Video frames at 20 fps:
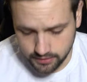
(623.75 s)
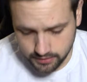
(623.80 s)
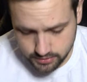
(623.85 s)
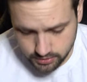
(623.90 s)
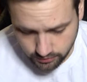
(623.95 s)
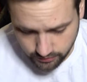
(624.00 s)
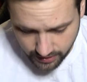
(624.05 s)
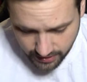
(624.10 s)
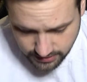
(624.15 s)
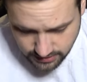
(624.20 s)

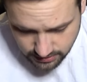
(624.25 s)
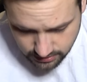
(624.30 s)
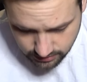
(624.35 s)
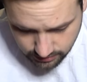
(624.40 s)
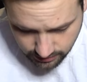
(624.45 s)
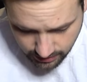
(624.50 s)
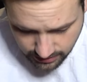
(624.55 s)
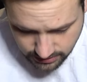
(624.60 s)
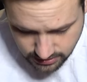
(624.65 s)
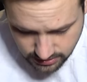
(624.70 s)
So that's
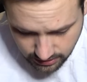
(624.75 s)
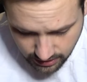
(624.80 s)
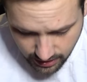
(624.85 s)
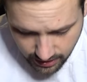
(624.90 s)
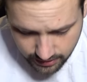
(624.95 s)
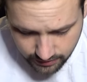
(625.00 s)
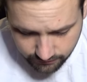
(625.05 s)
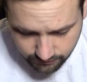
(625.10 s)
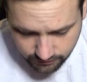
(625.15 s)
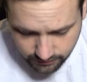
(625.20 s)
the
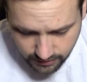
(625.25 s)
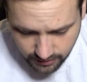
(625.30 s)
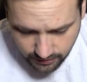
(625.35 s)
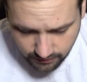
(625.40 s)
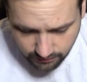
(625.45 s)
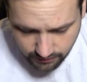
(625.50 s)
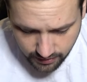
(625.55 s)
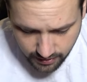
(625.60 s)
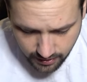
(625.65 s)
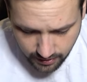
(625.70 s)
kind of
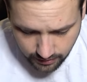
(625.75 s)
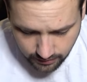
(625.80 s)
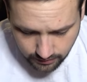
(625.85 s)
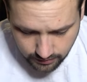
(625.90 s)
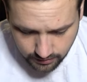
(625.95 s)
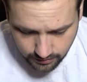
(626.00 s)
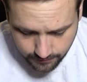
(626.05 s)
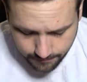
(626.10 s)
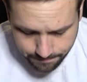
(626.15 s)
thing that